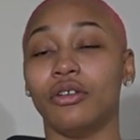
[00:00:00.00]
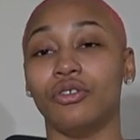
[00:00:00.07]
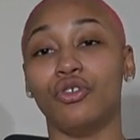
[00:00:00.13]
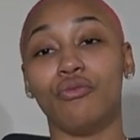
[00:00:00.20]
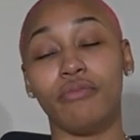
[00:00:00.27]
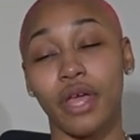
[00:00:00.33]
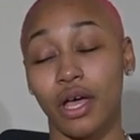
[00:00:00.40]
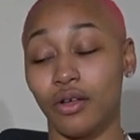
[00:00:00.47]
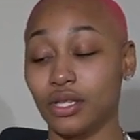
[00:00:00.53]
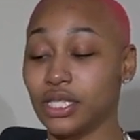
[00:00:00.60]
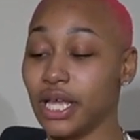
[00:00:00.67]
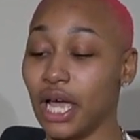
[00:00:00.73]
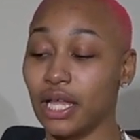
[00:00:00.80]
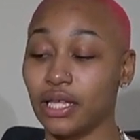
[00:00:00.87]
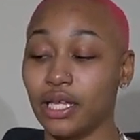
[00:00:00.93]
new male
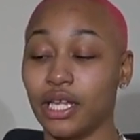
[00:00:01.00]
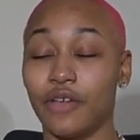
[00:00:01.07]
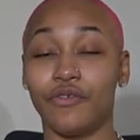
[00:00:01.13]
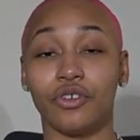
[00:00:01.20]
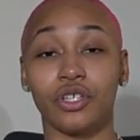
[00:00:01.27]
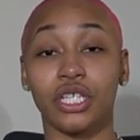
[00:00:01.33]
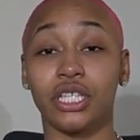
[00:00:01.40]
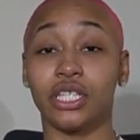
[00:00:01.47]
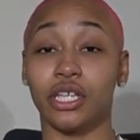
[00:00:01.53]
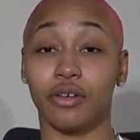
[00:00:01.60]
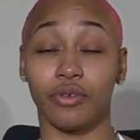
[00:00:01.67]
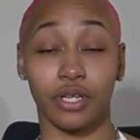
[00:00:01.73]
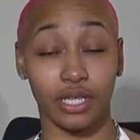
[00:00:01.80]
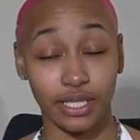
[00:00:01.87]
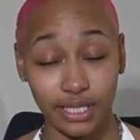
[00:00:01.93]
talent if you're
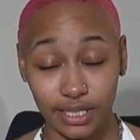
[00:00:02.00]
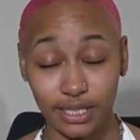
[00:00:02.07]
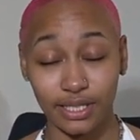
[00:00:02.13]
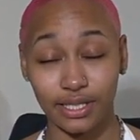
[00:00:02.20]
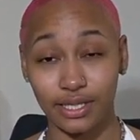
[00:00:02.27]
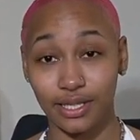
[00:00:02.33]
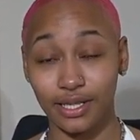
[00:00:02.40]
serious.